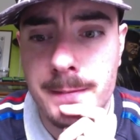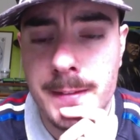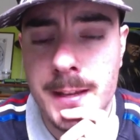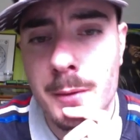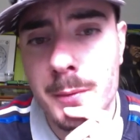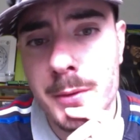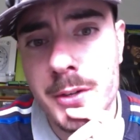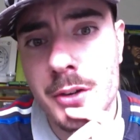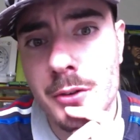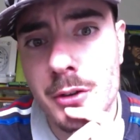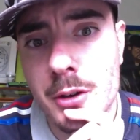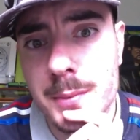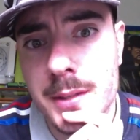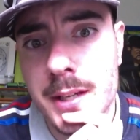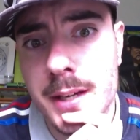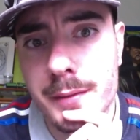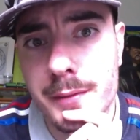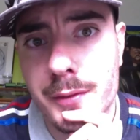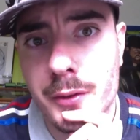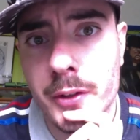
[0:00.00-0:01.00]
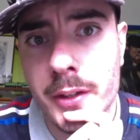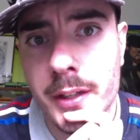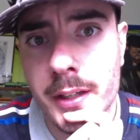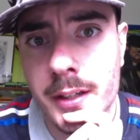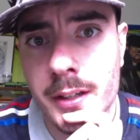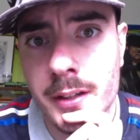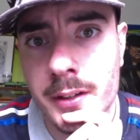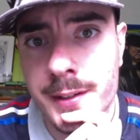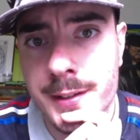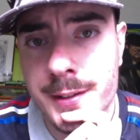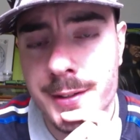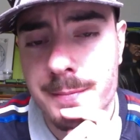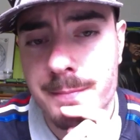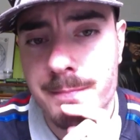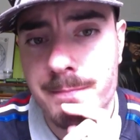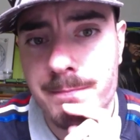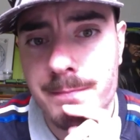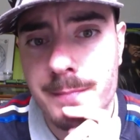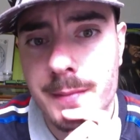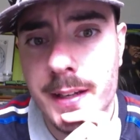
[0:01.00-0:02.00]
that was your update for you guys.
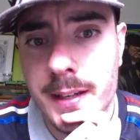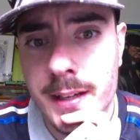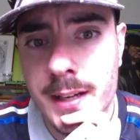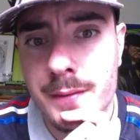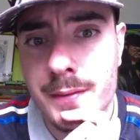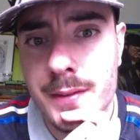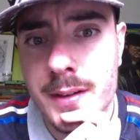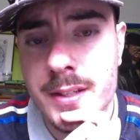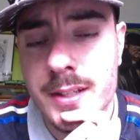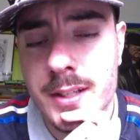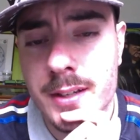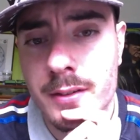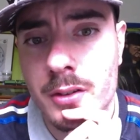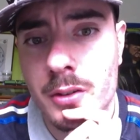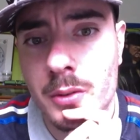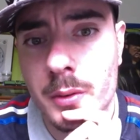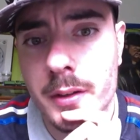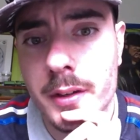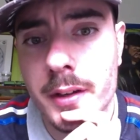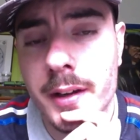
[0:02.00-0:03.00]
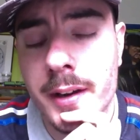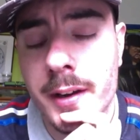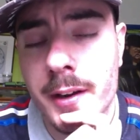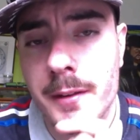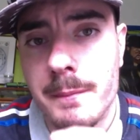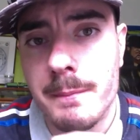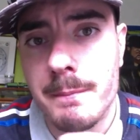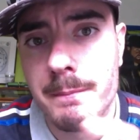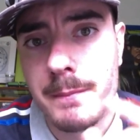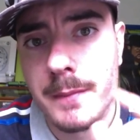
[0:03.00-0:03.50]
Kane Fan 701 here.